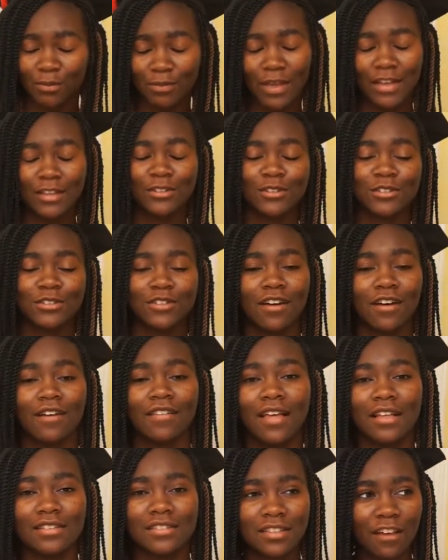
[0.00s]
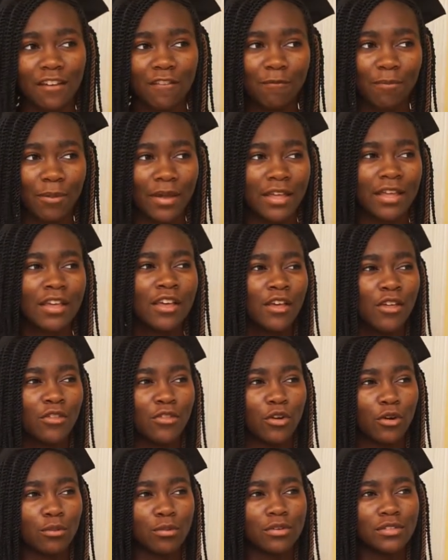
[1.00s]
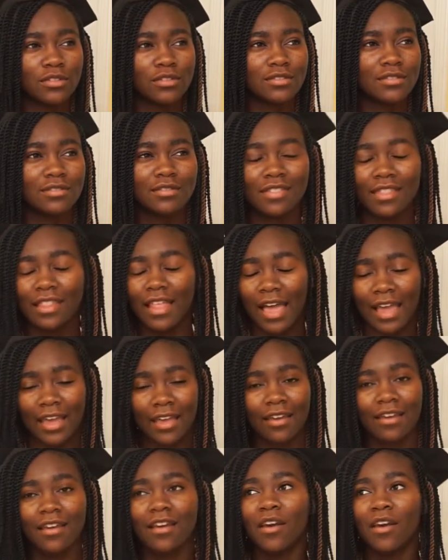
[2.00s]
pictures and all that stuff, but there was like,